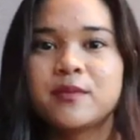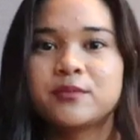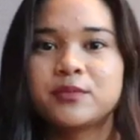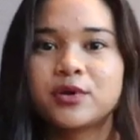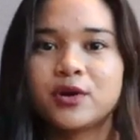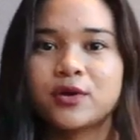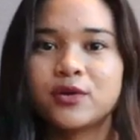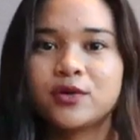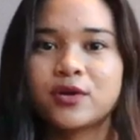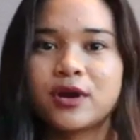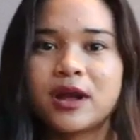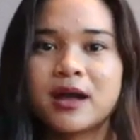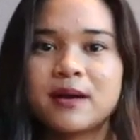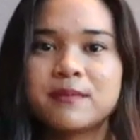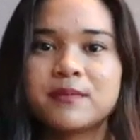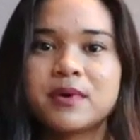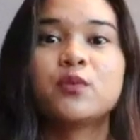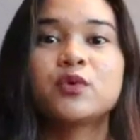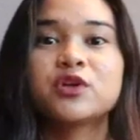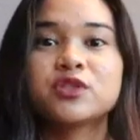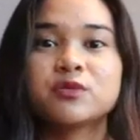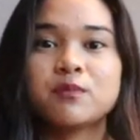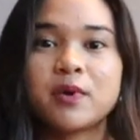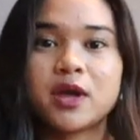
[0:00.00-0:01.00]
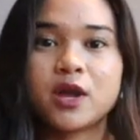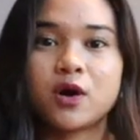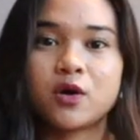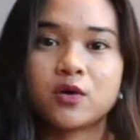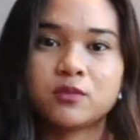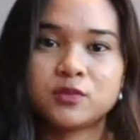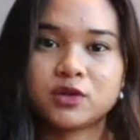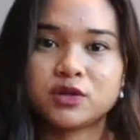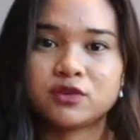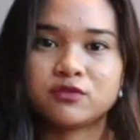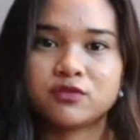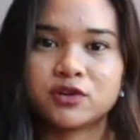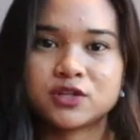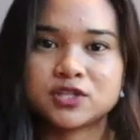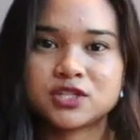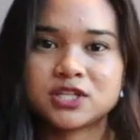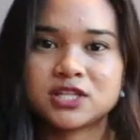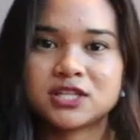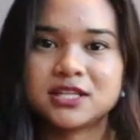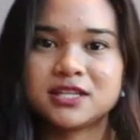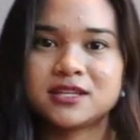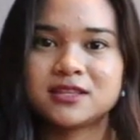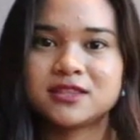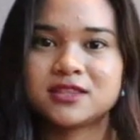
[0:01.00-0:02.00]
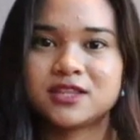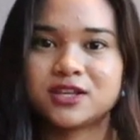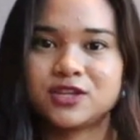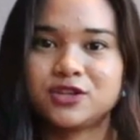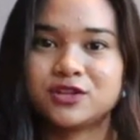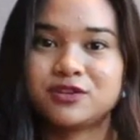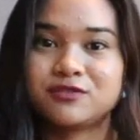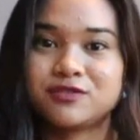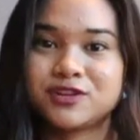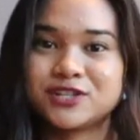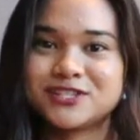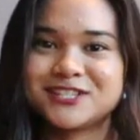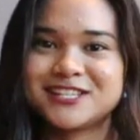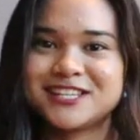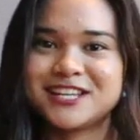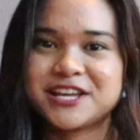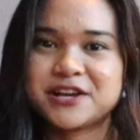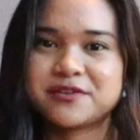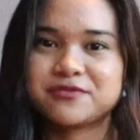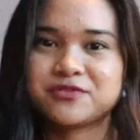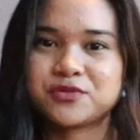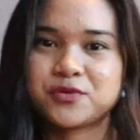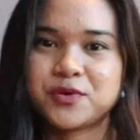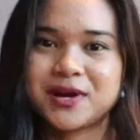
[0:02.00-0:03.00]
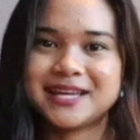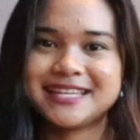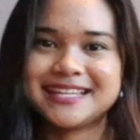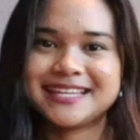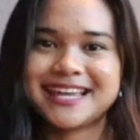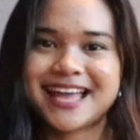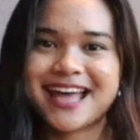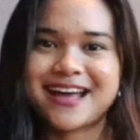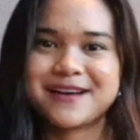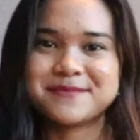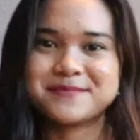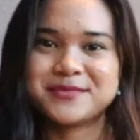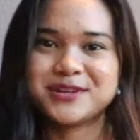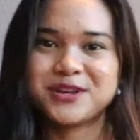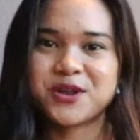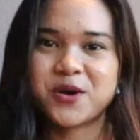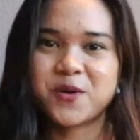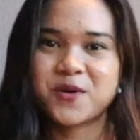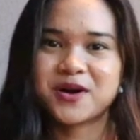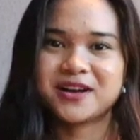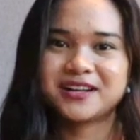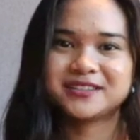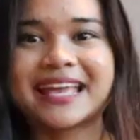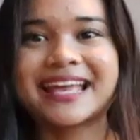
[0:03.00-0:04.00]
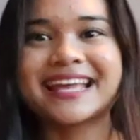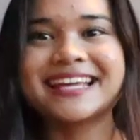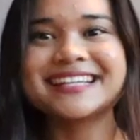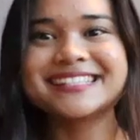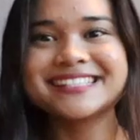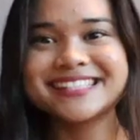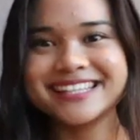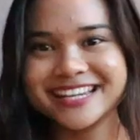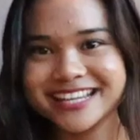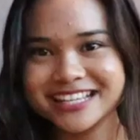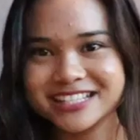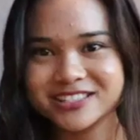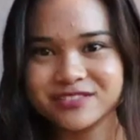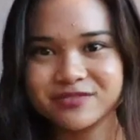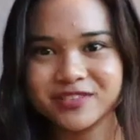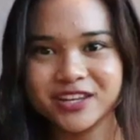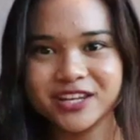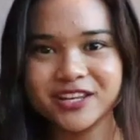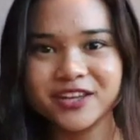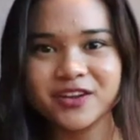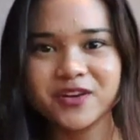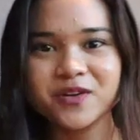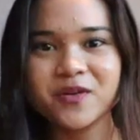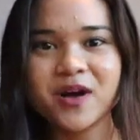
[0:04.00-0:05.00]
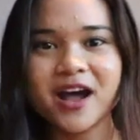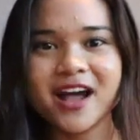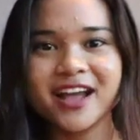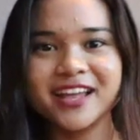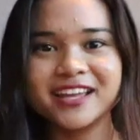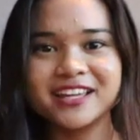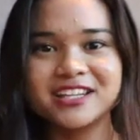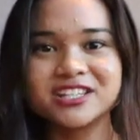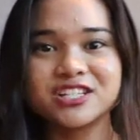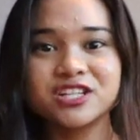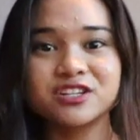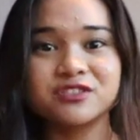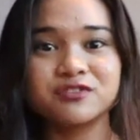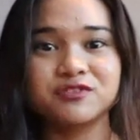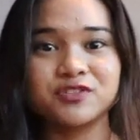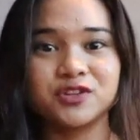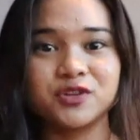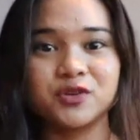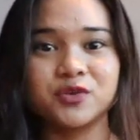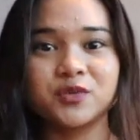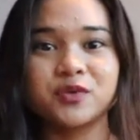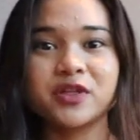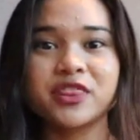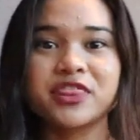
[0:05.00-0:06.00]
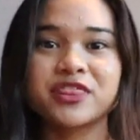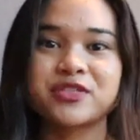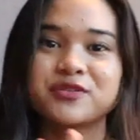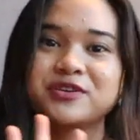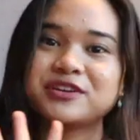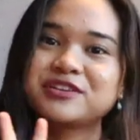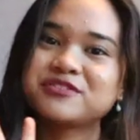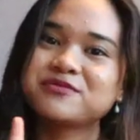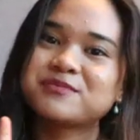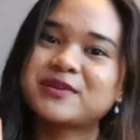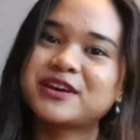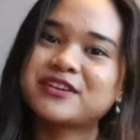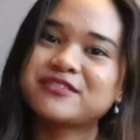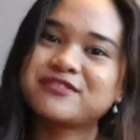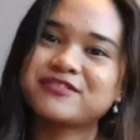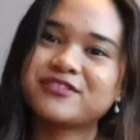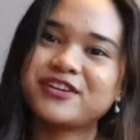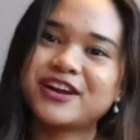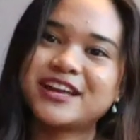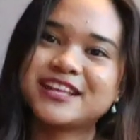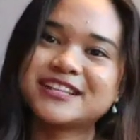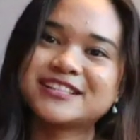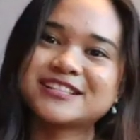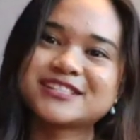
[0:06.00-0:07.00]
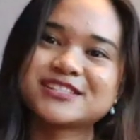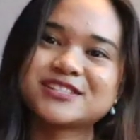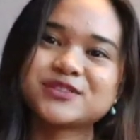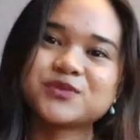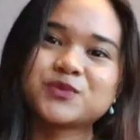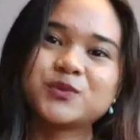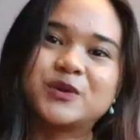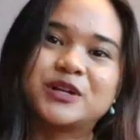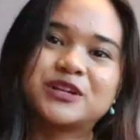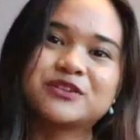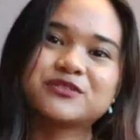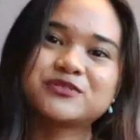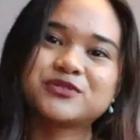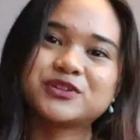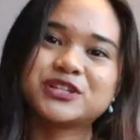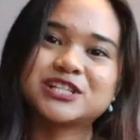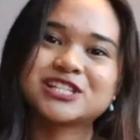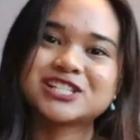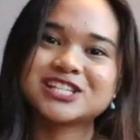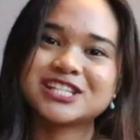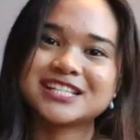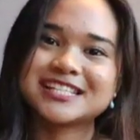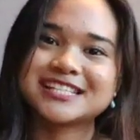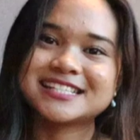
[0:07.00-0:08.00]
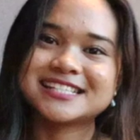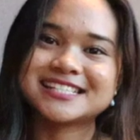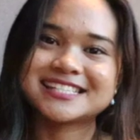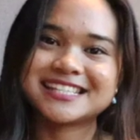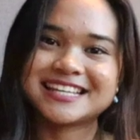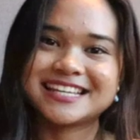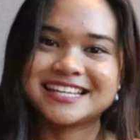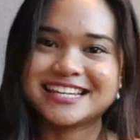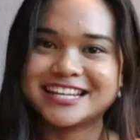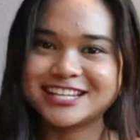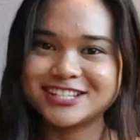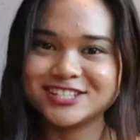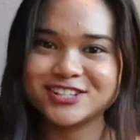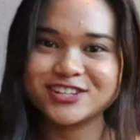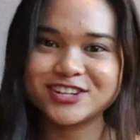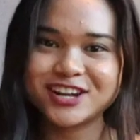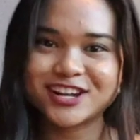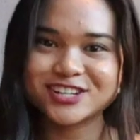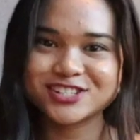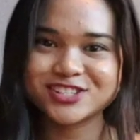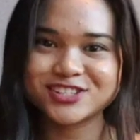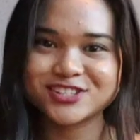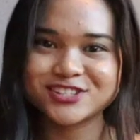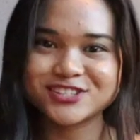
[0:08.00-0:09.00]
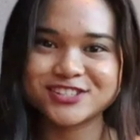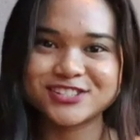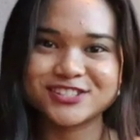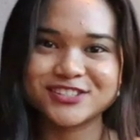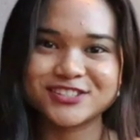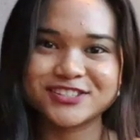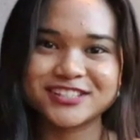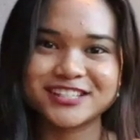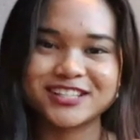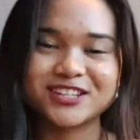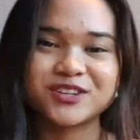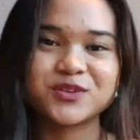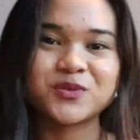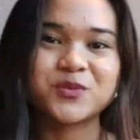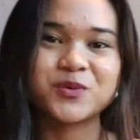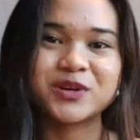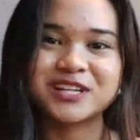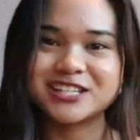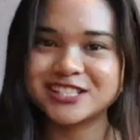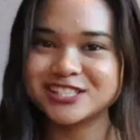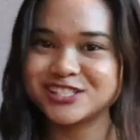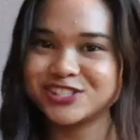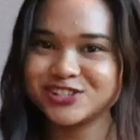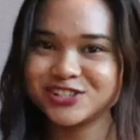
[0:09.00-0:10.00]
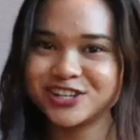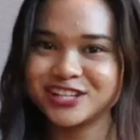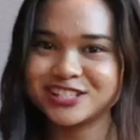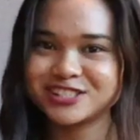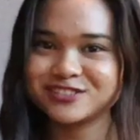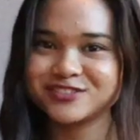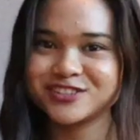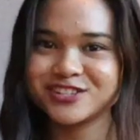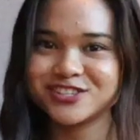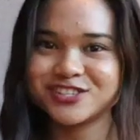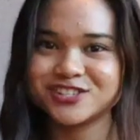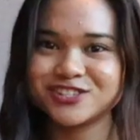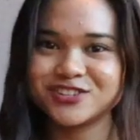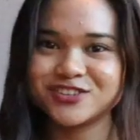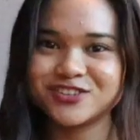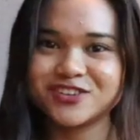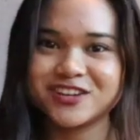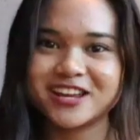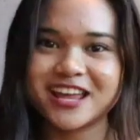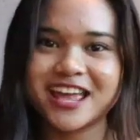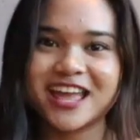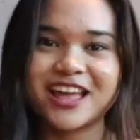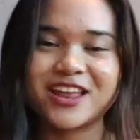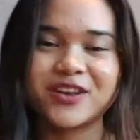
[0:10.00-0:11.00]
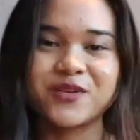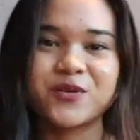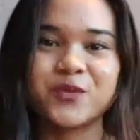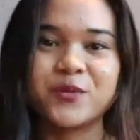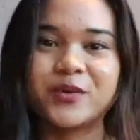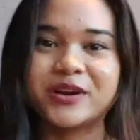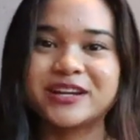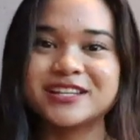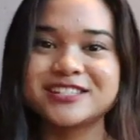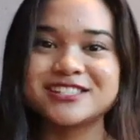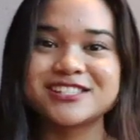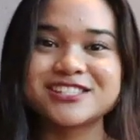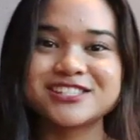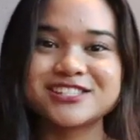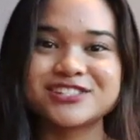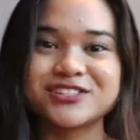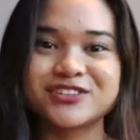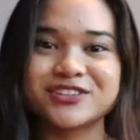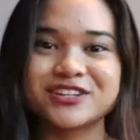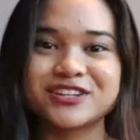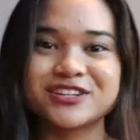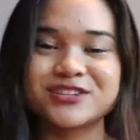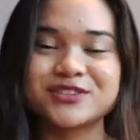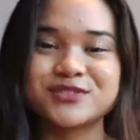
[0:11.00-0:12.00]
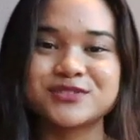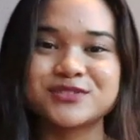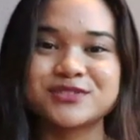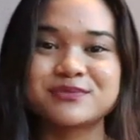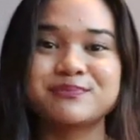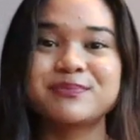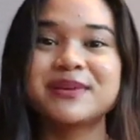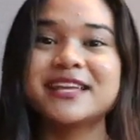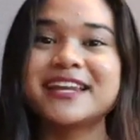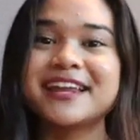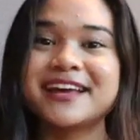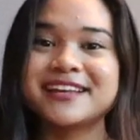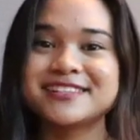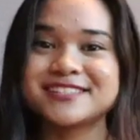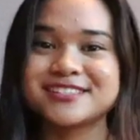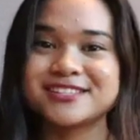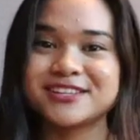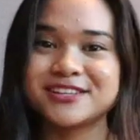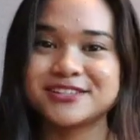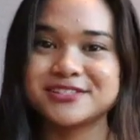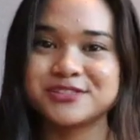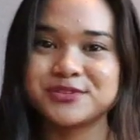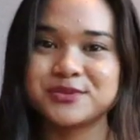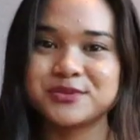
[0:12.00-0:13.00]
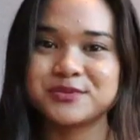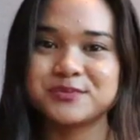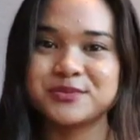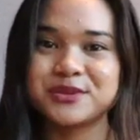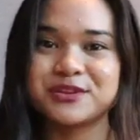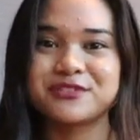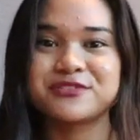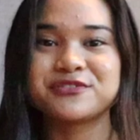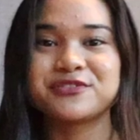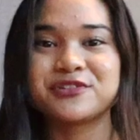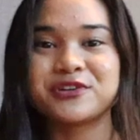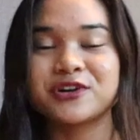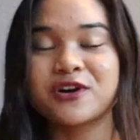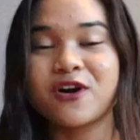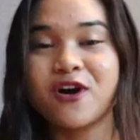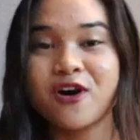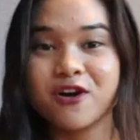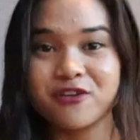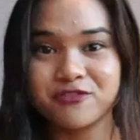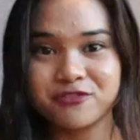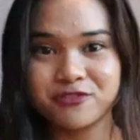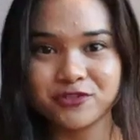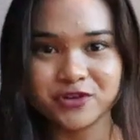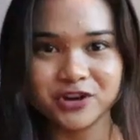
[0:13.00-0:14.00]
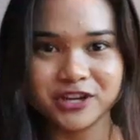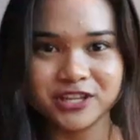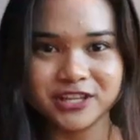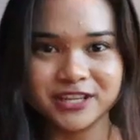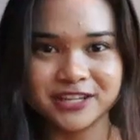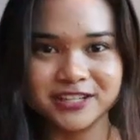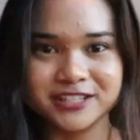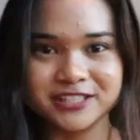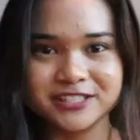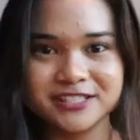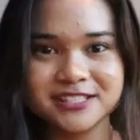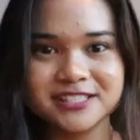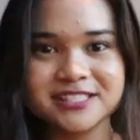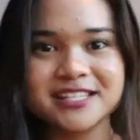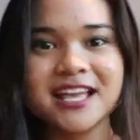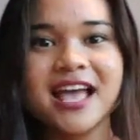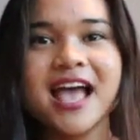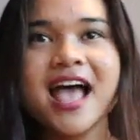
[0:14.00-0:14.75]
program with my home university, the University of Hawaii at Manoa. In today's video, I interview three of my friends, one of which is an international student, one is a transfer student, and one is a student who's been at CSUMB for all 4 years.